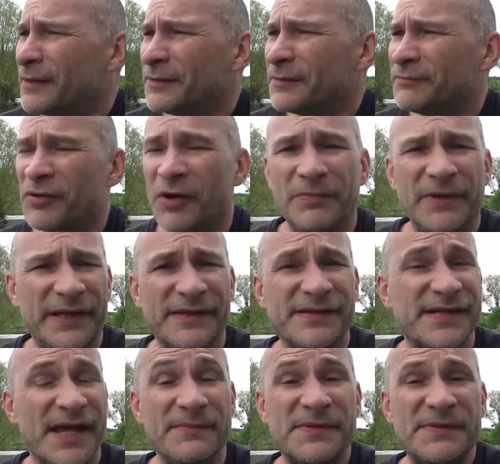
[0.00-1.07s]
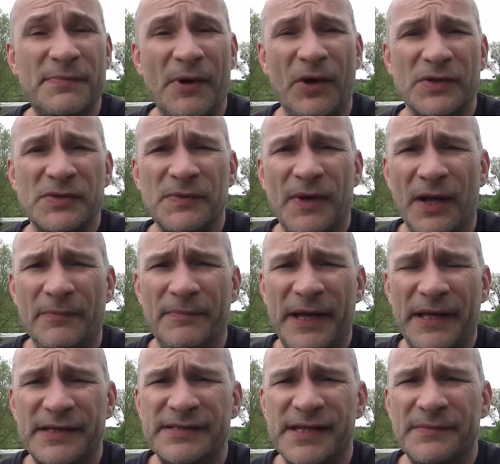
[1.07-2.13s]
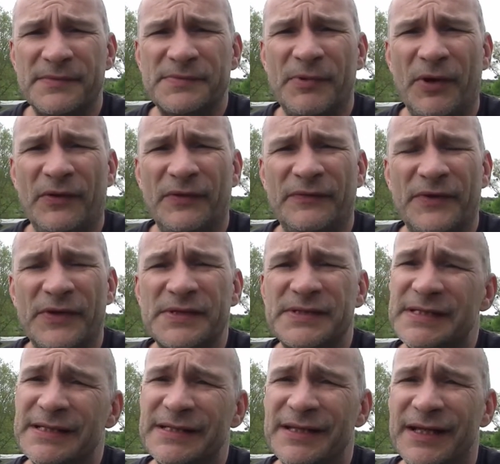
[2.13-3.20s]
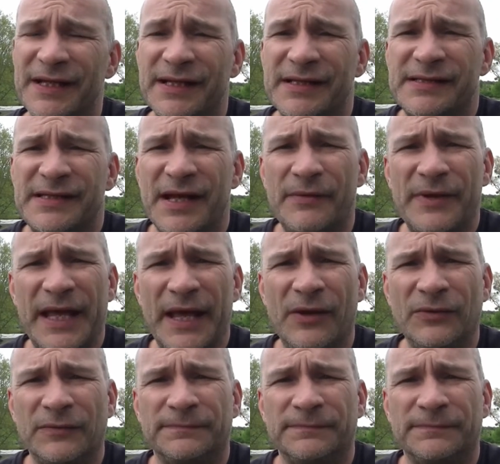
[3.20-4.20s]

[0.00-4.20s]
probably in the same spot as well, bait the same spot first, and see how we get on.